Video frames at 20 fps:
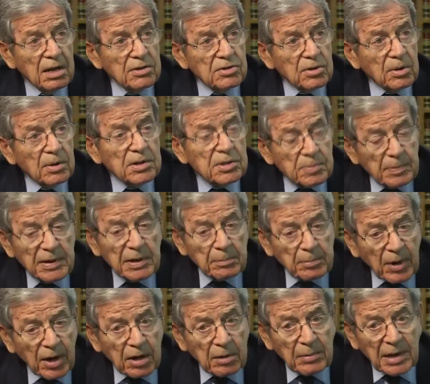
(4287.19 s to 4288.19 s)
So it's been a
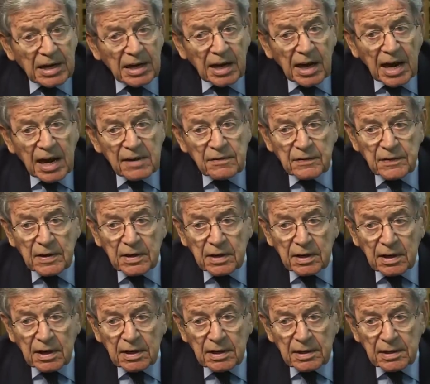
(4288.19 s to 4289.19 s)
part of my life,
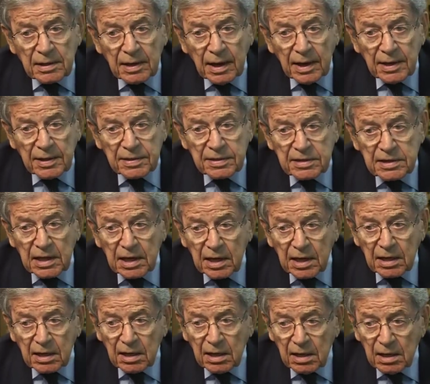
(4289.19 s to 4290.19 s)
and, and I
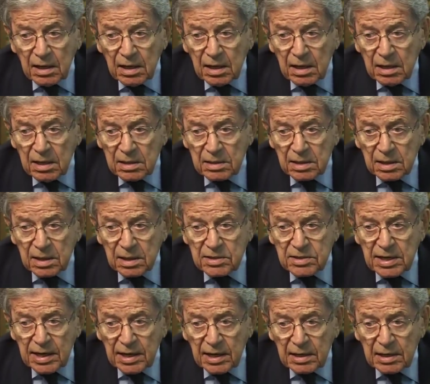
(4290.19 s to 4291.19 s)
think that
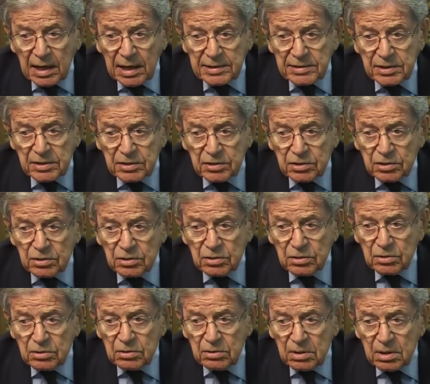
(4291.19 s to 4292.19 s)
it's had a lot to
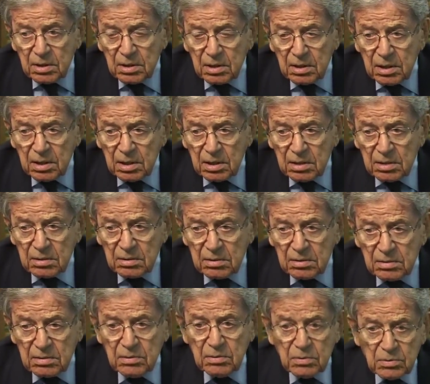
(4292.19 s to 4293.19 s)
do
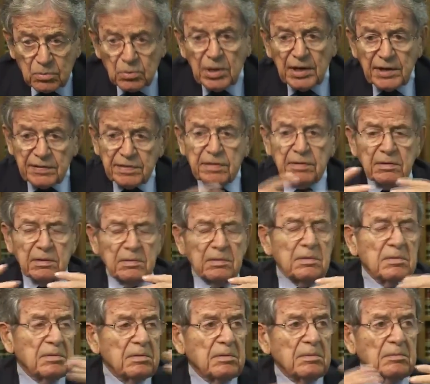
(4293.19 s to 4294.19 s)
with
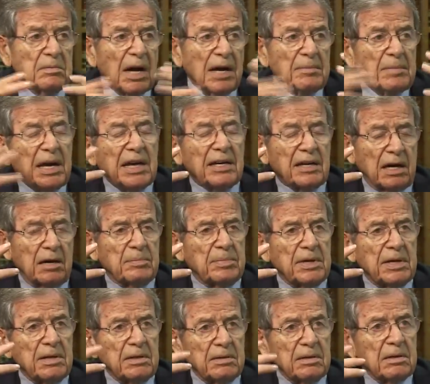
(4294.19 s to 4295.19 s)
my makeup
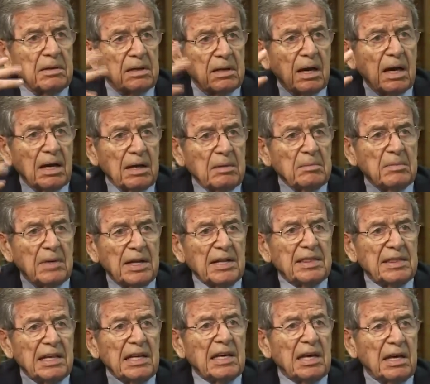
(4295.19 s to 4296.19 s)
and my
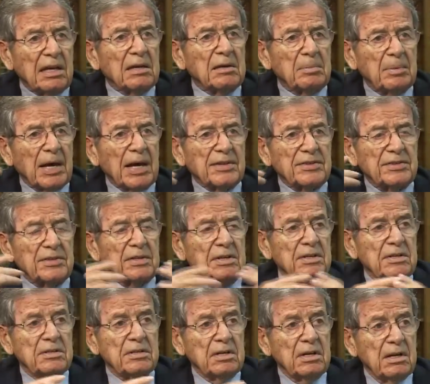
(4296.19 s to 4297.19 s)
thinking
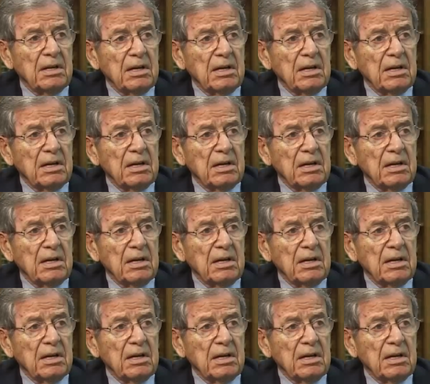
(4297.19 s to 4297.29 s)
capacities.